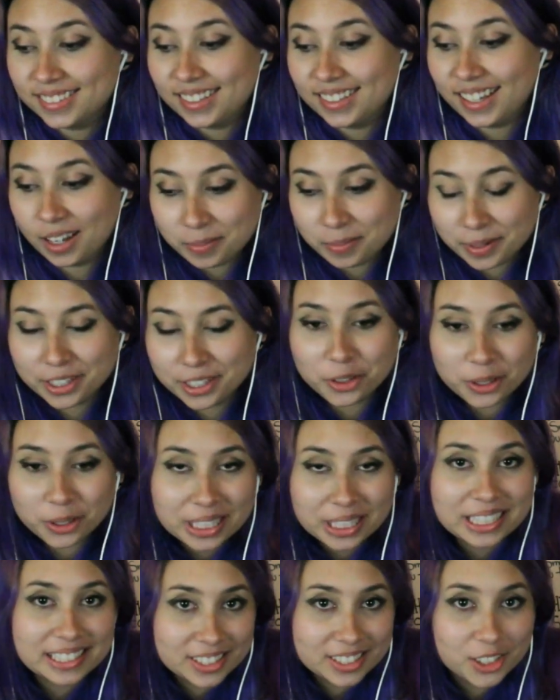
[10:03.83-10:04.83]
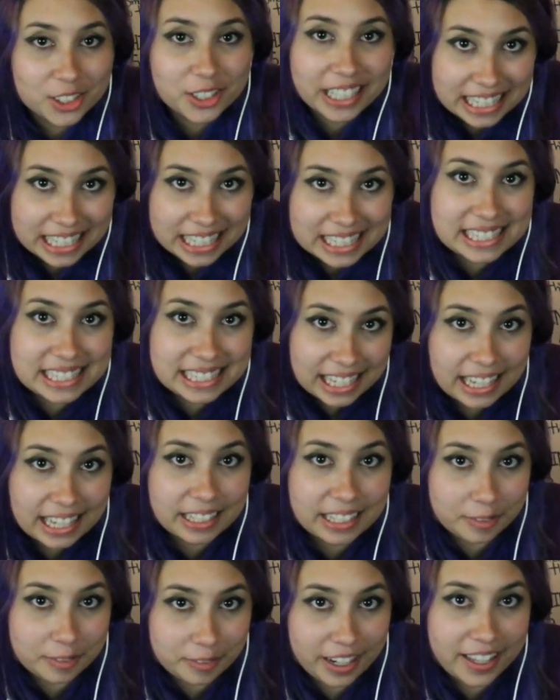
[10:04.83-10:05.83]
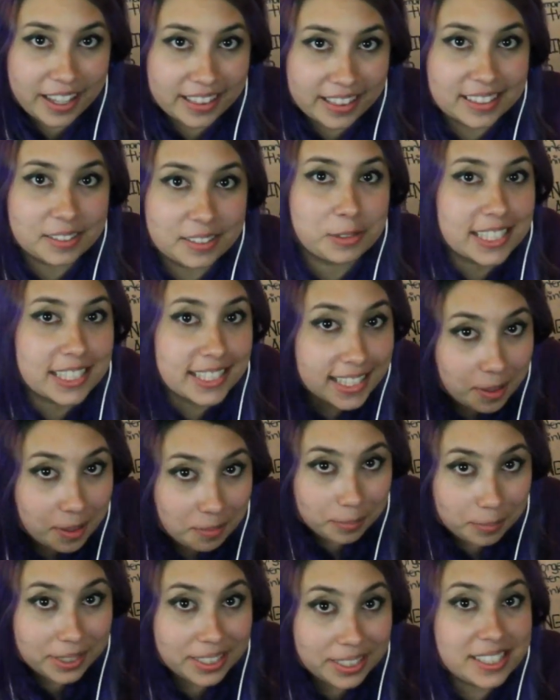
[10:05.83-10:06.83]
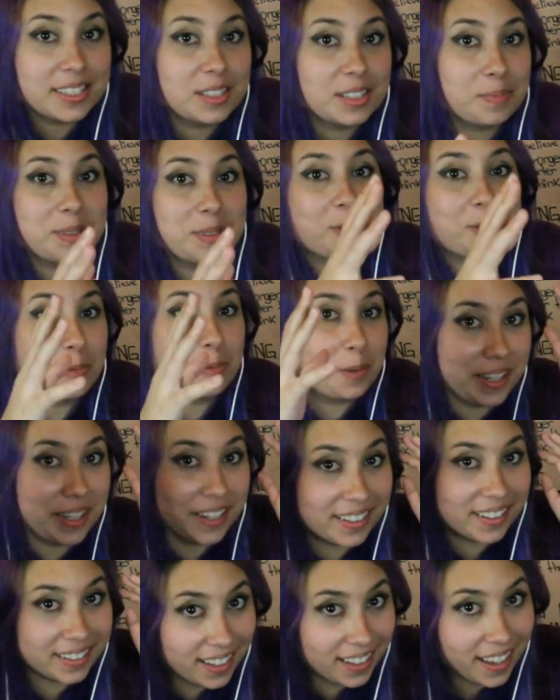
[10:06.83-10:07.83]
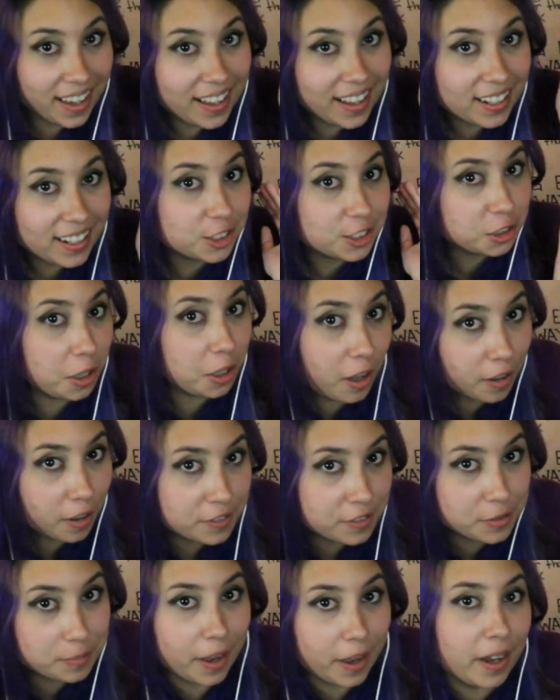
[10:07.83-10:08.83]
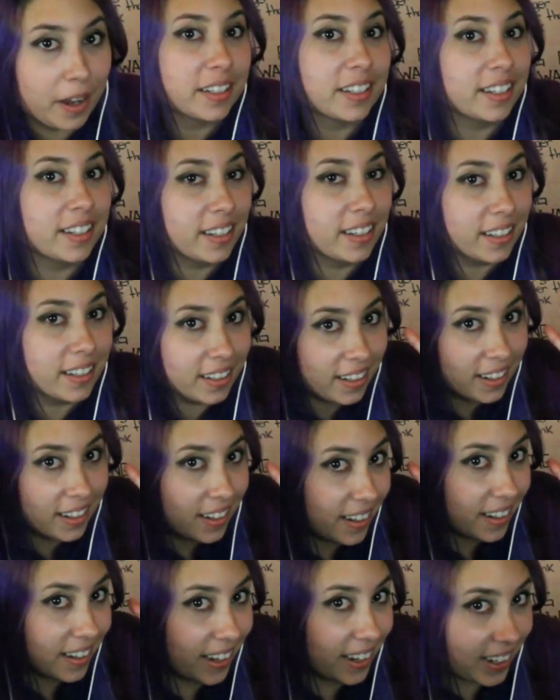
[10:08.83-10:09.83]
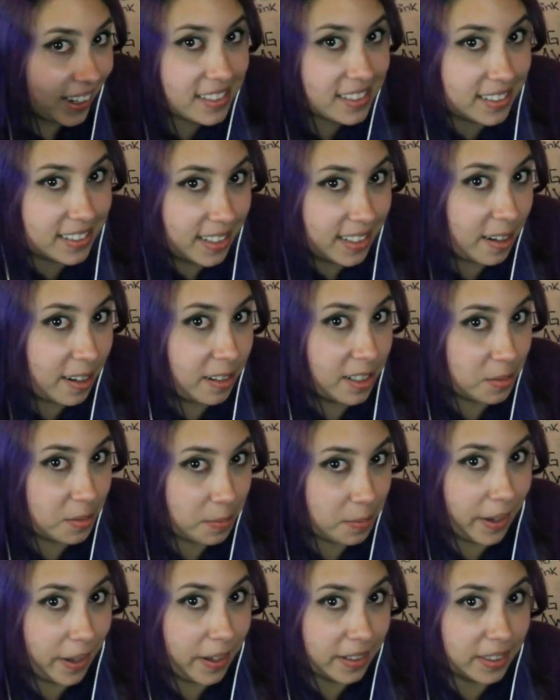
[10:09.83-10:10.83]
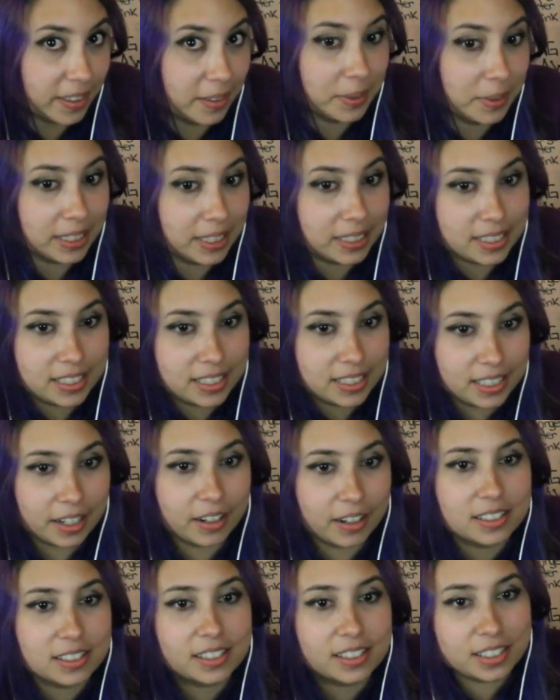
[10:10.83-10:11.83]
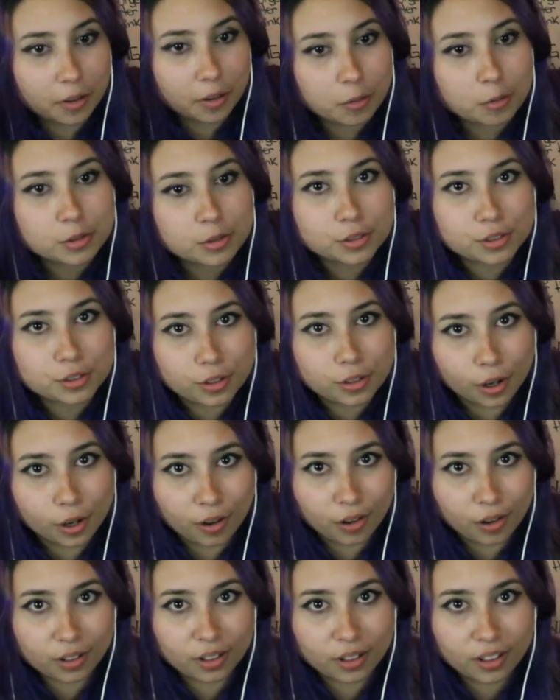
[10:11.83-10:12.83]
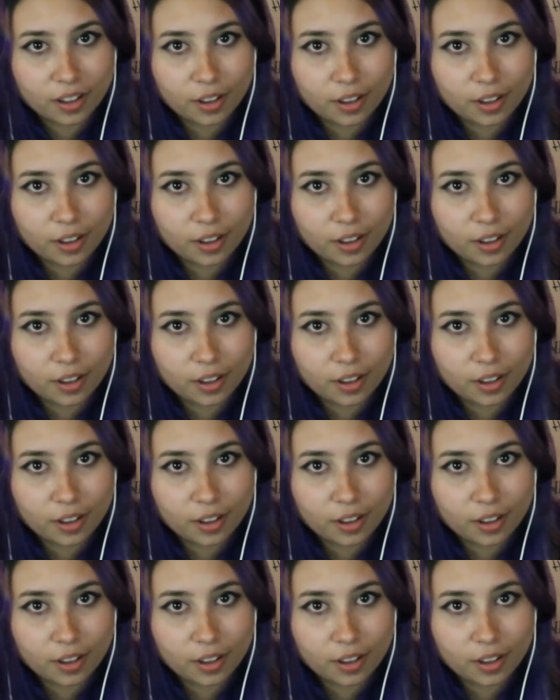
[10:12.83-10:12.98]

I mean, you could you can see it, right? The resemblance between Dove's body and Sinara's body because Sinara Sinara was tall